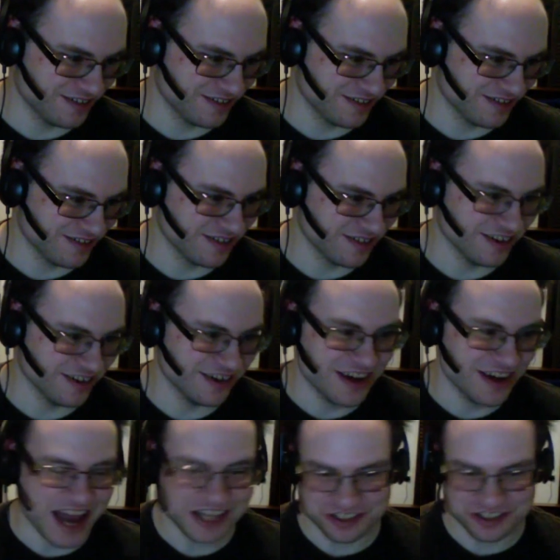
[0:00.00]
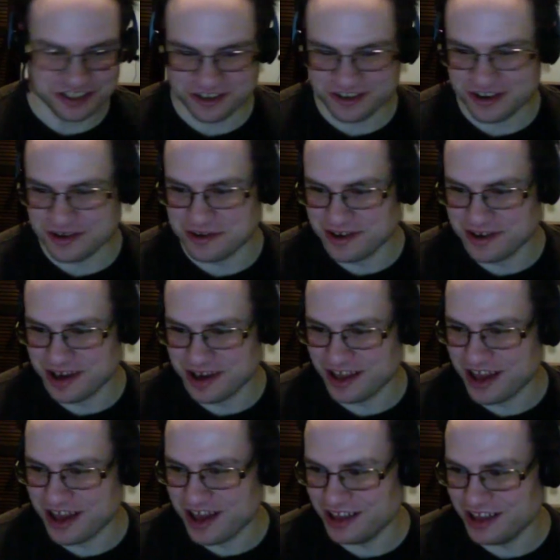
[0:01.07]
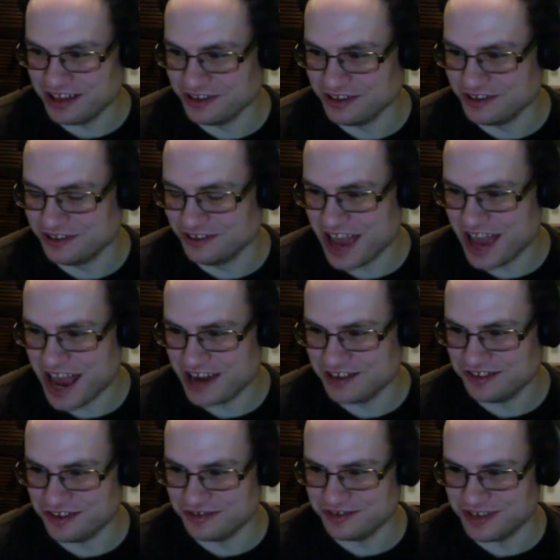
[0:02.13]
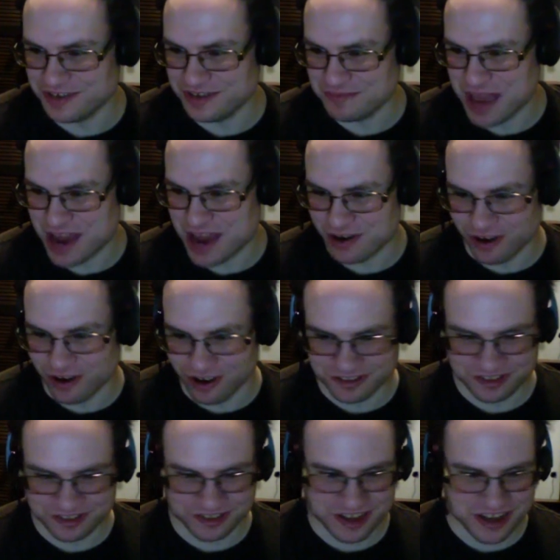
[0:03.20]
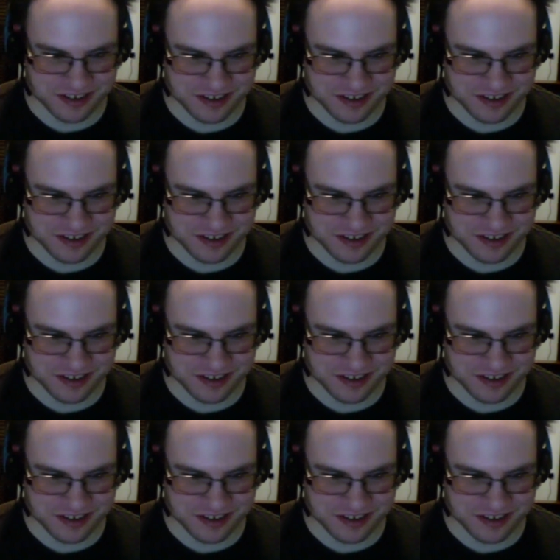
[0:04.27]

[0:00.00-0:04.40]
Yeah, I actually heard I like a little anecdote that Matt Alt said